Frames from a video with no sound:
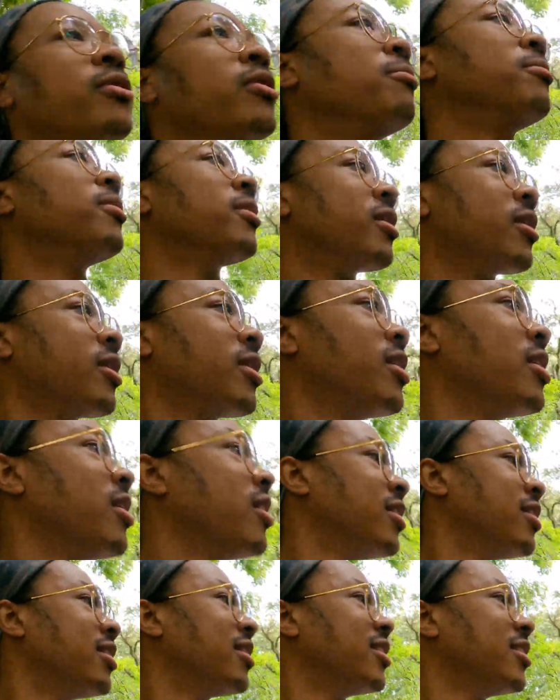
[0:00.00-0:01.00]
in the park,
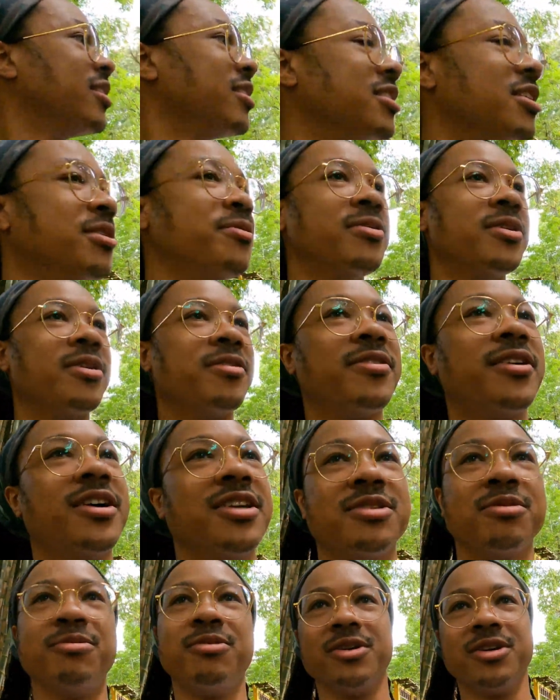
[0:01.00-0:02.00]
see if we can
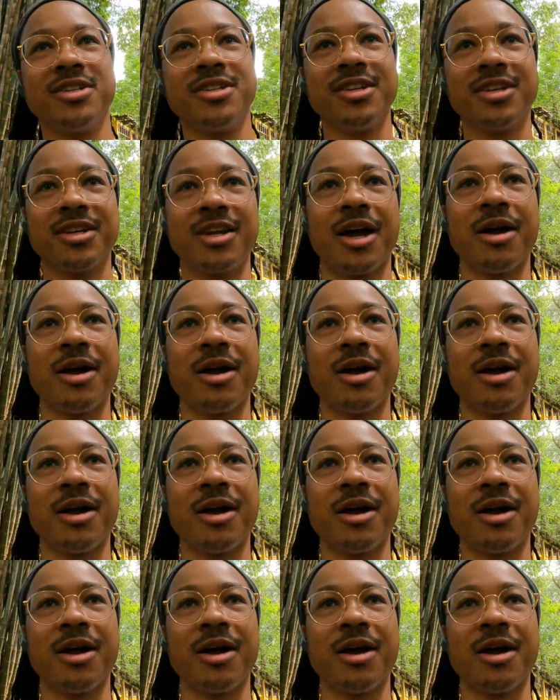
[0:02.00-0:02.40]
find some horses.